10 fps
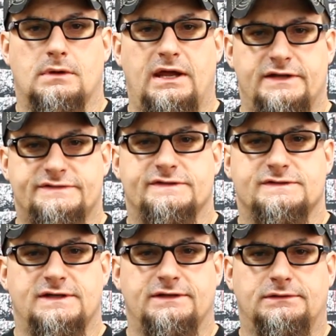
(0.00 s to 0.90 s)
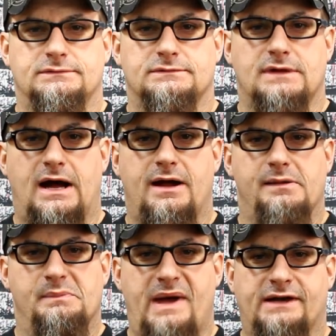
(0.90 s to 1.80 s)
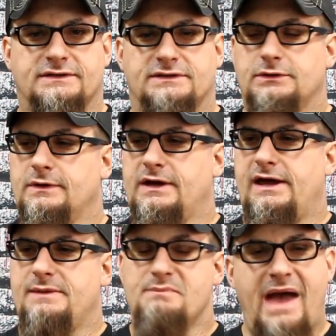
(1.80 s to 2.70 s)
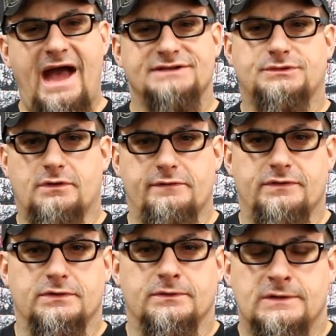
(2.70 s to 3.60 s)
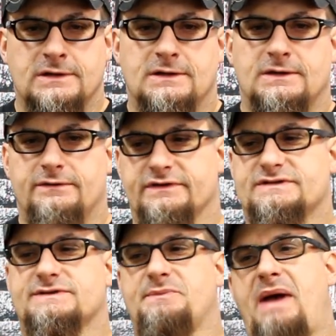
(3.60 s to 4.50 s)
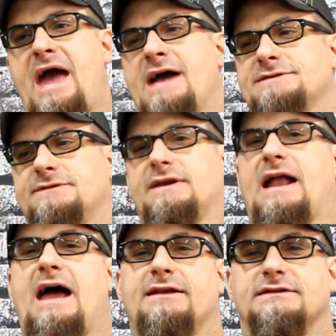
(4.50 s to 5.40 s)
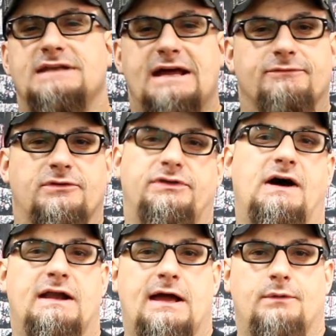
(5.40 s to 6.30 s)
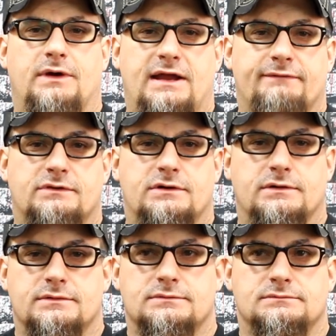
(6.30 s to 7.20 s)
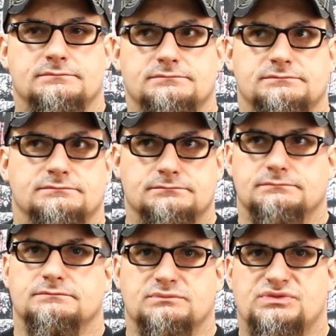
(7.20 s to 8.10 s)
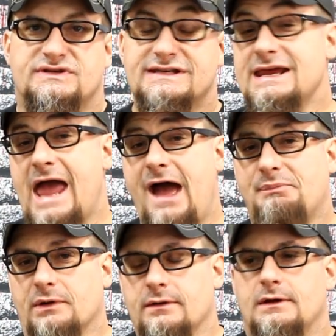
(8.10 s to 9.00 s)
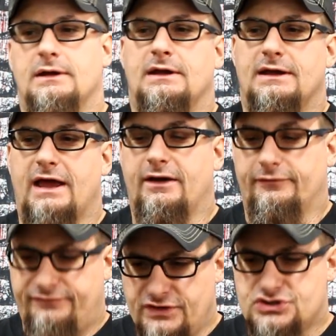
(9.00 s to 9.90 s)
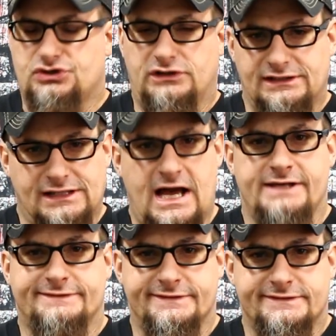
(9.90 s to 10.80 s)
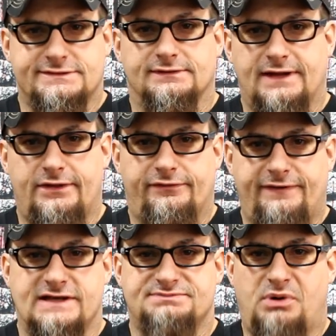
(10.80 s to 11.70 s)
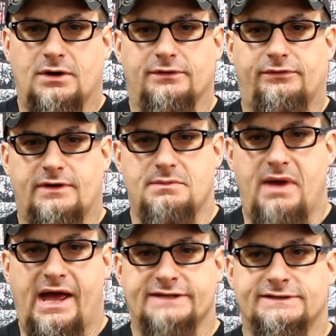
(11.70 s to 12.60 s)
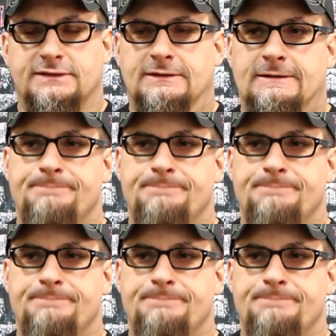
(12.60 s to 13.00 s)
Hey, this is Neil. I'm back to do a mask review. This is a mask that I never thought I would ever see happen. An officially licensed Leatherface Part 3 mask.